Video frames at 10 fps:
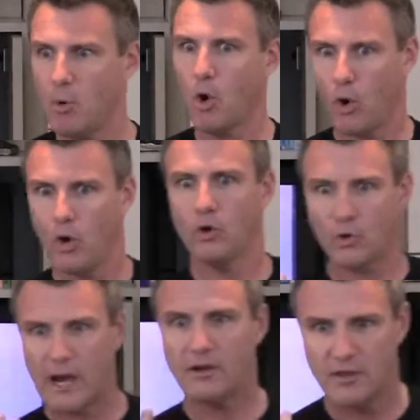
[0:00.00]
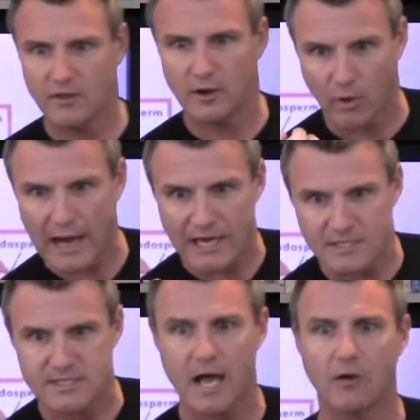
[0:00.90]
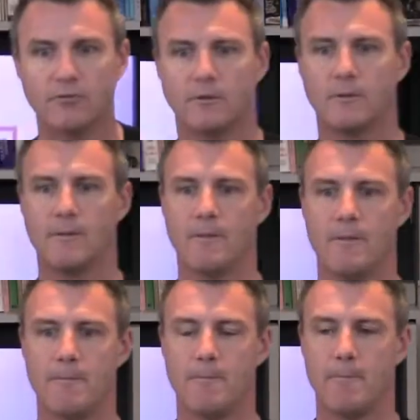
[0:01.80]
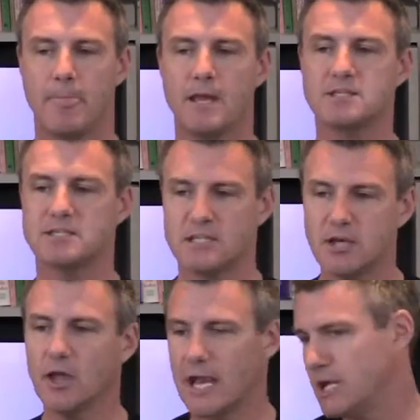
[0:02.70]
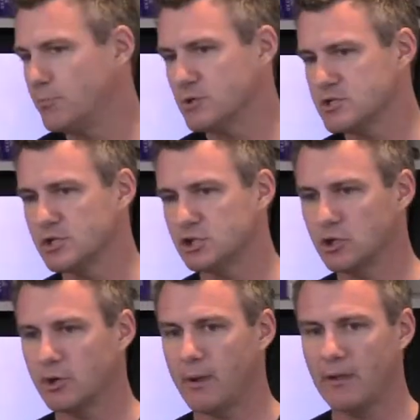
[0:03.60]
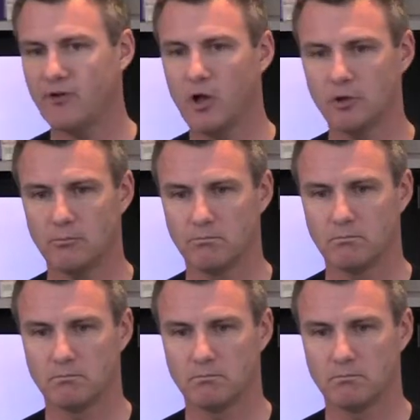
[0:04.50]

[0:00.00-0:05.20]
more whole grain than the grain itself, it's still 80% sugar by volume.